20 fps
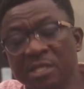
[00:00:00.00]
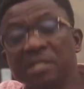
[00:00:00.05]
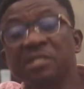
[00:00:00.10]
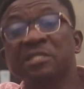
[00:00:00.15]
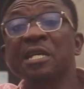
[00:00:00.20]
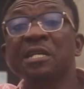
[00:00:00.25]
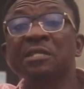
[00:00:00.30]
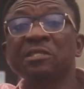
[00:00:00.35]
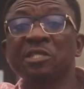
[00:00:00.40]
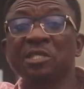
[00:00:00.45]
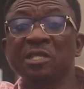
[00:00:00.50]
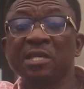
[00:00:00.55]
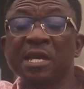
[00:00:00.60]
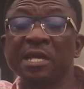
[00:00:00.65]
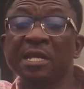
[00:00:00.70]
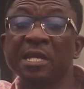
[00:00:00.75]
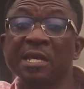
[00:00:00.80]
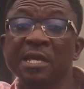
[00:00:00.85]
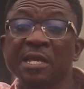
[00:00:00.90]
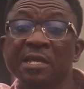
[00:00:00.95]
The Senti
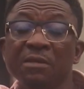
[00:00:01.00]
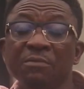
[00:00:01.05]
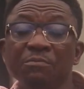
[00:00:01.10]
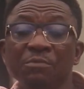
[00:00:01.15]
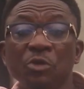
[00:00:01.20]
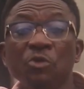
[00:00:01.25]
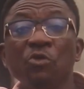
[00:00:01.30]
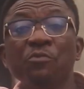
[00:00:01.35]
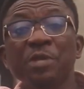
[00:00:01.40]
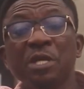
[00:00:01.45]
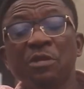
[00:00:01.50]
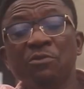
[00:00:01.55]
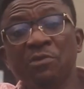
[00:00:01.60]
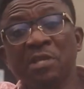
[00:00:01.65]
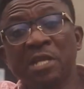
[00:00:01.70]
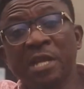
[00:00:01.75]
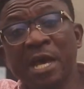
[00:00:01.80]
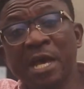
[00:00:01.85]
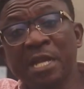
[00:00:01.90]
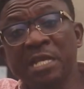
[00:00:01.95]
and a name, Minumi,
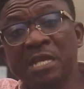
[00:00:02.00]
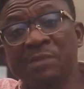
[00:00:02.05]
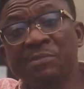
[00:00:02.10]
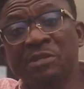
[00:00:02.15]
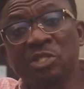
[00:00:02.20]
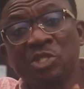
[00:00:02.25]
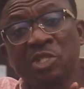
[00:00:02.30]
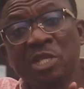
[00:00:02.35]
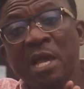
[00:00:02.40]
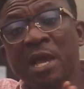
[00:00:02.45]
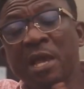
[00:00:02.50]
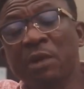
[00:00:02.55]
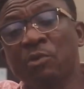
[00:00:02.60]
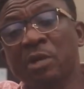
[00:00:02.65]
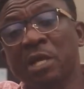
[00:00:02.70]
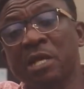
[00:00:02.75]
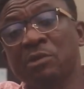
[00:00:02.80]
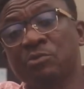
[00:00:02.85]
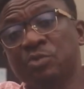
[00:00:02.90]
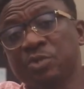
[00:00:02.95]
Nunan, Yebishia,
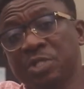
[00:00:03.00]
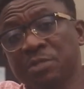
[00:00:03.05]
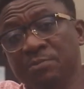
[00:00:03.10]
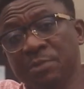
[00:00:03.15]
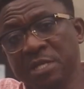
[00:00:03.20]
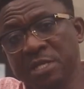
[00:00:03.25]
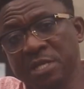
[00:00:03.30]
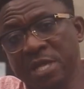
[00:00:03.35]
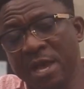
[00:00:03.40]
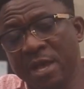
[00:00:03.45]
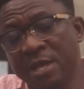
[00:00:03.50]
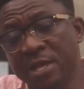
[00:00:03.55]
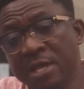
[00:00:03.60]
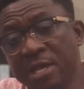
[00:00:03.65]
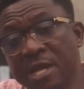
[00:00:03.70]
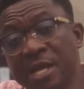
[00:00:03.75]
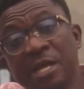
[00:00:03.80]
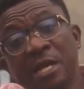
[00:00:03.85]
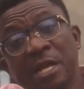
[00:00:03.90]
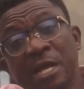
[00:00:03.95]
or Nana Kusi Media,
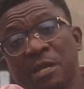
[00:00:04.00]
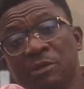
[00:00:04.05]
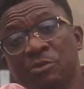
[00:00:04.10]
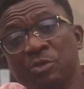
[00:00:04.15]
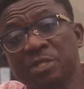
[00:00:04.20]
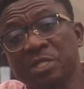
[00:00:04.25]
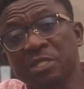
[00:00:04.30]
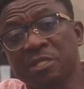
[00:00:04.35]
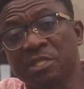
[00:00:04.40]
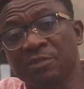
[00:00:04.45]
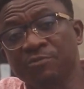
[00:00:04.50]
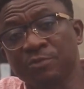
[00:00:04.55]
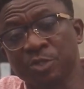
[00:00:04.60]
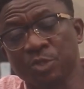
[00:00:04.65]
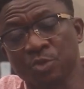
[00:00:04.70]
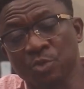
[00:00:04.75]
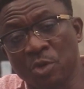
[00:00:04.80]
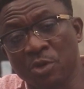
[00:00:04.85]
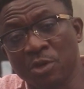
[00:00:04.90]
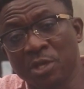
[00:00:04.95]
and then Nana Kusi TV
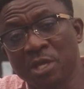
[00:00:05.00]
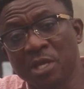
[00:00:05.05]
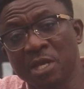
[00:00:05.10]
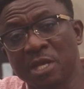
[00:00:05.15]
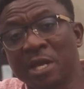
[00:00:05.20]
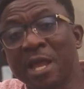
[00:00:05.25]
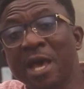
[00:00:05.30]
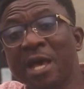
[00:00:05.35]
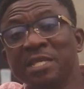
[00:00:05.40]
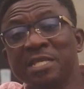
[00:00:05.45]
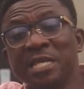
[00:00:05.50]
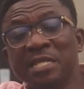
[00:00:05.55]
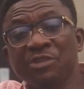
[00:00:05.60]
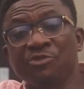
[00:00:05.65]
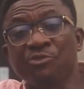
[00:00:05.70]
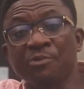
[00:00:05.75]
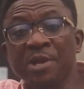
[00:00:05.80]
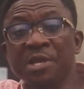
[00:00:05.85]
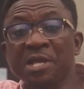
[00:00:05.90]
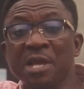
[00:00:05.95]
so. Now, ye
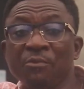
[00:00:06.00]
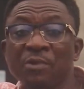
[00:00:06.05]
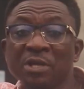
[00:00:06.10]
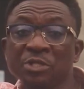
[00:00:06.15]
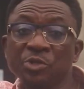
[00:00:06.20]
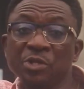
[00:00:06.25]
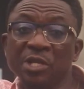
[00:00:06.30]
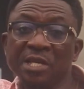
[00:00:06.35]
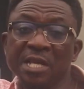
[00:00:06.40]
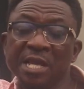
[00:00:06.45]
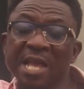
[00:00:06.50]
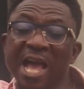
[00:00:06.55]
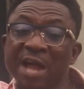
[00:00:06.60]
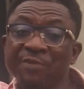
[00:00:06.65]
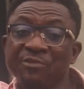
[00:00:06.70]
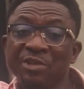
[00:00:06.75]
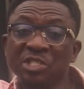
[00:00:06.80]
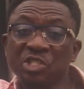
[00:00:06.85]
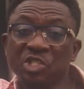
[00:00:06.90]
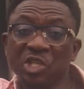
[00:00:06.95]
did media watching a day,
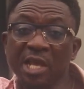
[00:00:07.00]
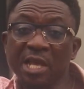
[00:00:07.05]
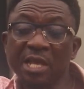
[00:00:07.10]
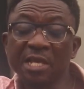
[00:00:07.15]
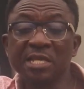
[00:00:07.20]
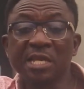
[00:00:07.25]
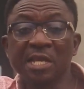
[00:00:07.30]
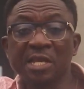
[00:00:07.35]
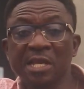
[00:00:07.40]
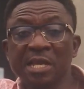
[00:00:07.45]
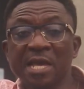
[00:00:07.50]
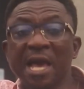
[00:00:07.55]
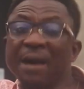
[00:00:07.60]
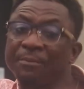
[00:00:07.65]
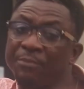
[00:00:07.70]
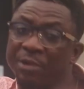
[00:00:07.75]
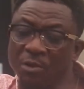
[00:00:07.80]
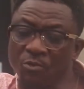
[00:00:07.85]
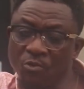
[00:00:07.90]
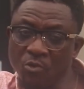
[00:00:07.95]
adventure, ye day
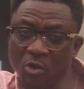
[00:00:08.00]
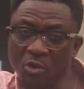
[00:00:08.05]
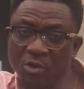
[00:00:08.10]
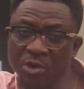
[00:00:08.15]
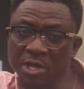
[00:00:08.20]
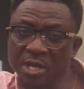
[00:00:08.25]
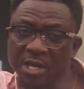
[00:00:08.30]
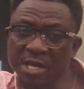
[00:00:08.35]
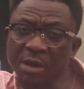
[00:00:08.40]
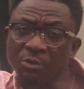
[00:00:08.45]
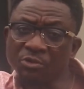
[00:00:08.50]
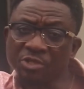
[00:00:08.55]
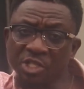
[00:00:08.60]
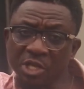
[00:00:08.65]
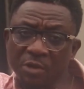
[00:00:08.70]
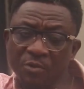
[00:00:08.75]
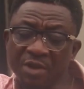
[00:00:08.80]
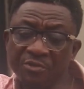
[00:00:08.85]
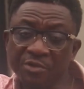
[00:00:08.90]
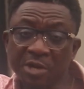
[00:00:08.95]
abrewo. Now, what
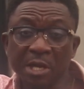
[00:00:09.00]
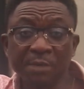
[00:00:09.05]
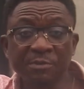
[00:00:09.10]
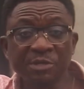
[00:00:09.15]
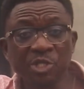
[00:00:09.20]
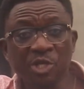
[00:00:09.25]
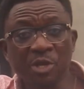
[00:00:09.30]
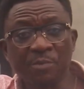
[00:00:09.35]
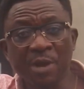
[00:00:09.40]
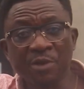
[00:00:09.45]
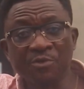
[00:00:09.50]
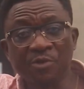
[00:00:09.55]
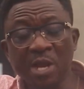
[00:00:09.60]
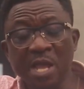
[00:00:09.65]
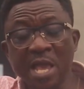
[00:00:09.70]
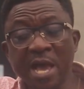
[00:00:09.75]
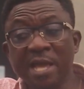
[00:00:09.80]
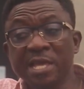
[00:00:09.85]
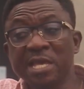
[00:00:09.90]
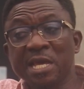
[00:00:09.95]
shall I do? Namicha
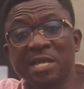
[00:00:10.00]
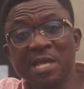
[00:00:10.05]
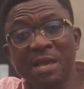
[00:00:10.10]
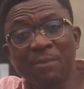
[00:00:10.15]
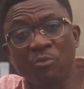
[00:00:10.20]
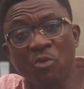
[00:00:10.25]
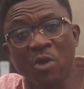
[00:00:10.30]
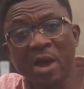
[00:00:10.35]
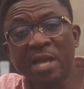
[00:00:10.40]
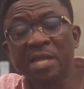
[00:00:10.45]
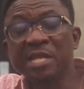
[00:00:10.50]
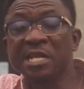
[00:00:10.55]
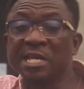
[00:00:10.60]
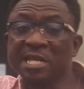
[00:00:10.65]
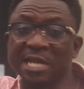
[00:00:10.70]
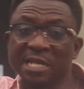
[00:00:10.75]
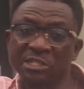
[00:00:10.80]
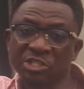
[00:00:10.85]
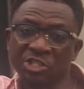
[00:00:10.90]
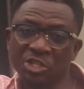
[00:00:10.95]
Madrina, ye the Abois, ye
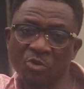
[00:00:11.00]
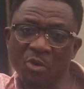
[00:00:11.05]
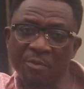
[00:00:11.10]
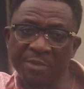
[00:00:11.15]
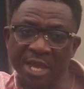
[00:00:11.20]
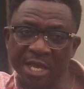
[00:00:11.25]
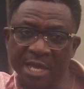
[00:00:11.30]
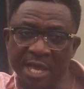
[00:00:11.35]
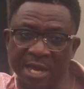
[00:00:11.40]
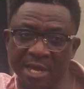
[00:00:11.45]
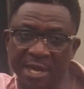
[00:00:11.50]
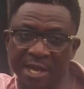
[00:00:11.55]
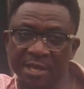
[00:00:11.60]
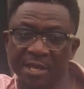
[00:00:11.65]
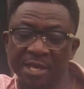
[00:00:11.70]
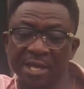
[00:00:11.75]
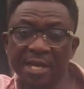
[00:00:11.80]
the Atisha of my Ghana,